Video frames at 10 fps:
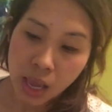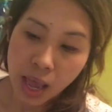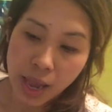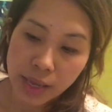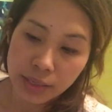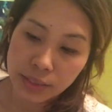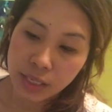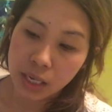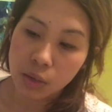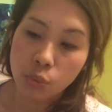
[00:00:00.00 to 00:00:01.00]
and
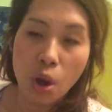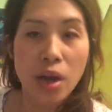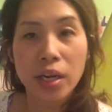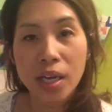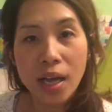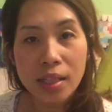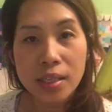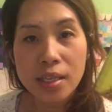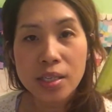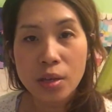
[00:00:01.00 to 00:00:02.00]

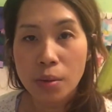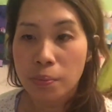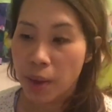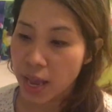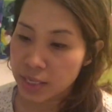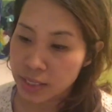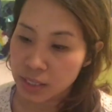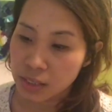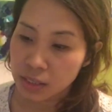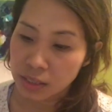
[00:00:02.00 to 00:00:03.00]
watercolors or
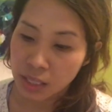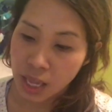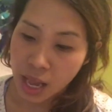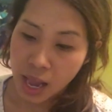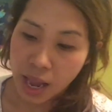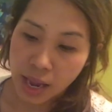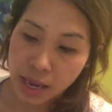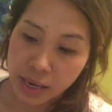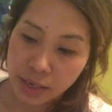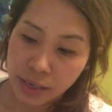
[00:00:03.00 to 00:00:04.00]
pastel,
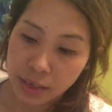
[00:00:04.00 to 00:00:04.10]
and